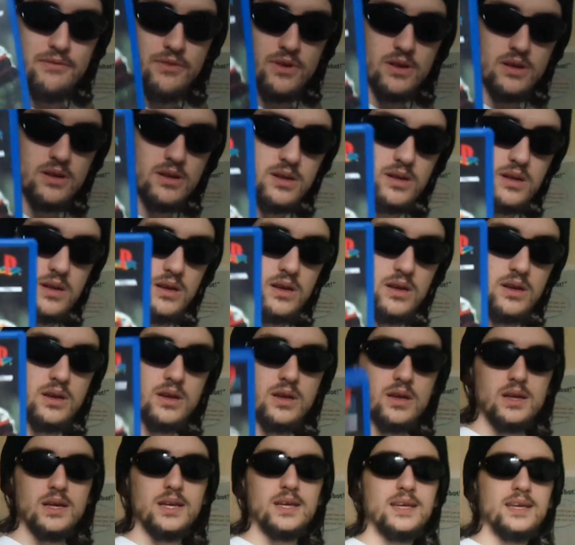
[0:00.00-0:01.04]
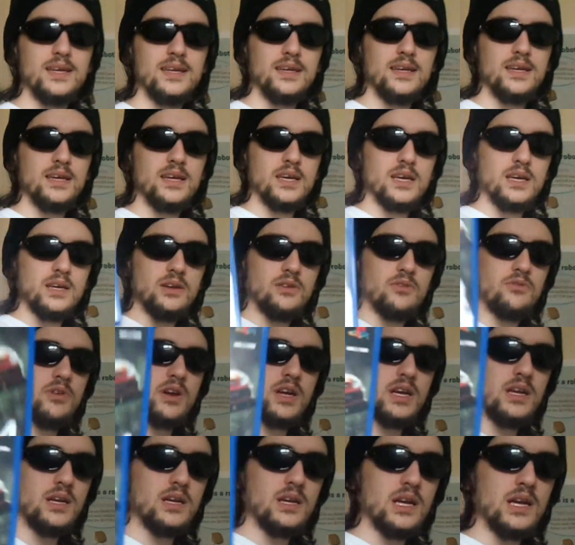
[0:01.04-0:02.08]
ever.
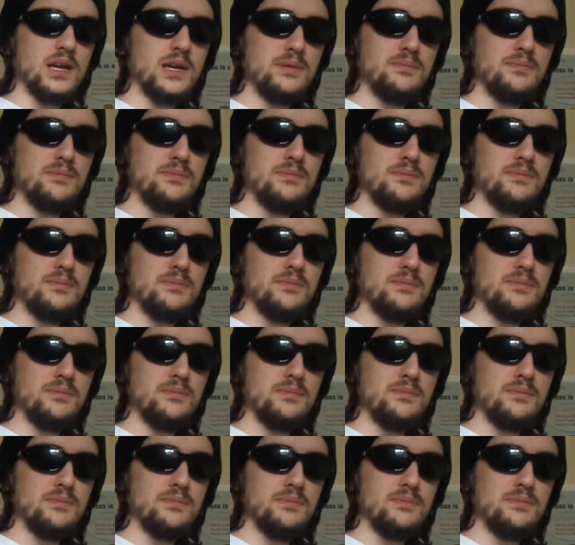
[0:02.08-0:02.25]
Great